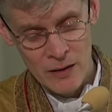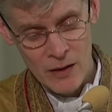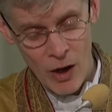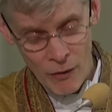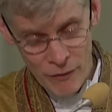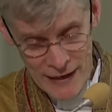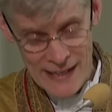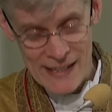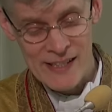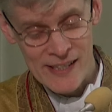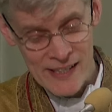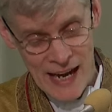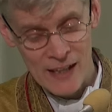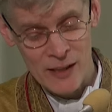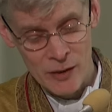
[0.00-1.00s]
of his
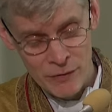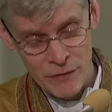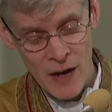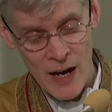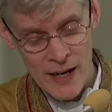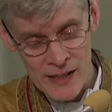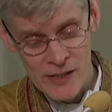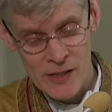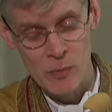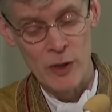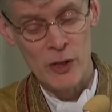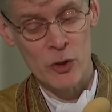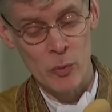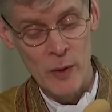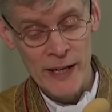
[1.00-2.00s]
sacrifice,
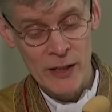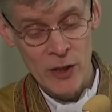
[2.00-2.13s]
which we